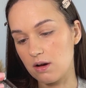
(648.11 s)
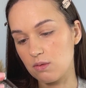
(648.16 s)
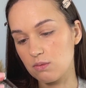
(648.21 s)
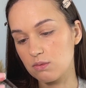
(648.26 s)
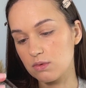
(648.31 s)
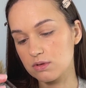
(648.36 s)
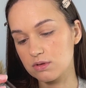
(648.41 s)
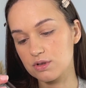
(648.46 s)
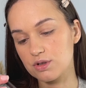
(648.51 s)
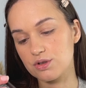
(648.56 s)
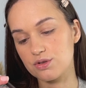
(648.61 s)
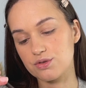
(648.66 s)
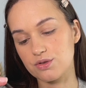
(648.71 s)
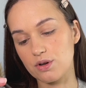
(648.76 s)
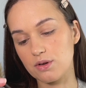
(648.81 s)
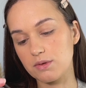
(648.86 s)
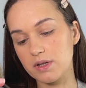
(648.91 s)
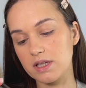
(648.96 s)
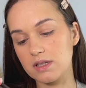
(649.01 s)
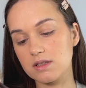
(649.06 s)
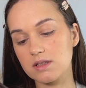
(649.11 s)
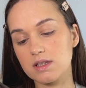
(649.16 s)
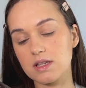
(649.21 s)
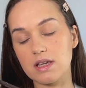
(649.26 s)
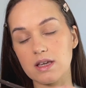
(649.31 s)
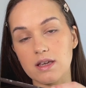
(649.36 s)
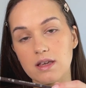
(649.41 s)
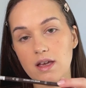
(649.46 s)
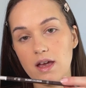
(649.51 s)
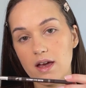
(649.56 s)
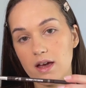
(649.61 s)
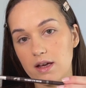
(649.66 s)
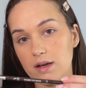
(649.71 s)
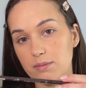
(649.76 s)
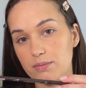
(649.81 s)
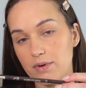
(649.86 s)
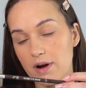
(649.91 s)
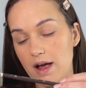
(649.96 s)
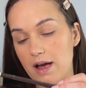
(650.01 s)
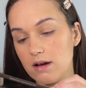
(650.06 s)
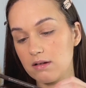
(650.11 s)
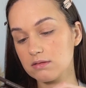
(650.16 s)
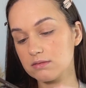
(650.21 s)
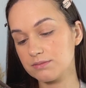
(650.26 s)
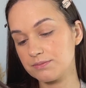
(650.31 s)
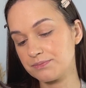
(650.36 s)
Wonder Drawing Skin Eyebrow.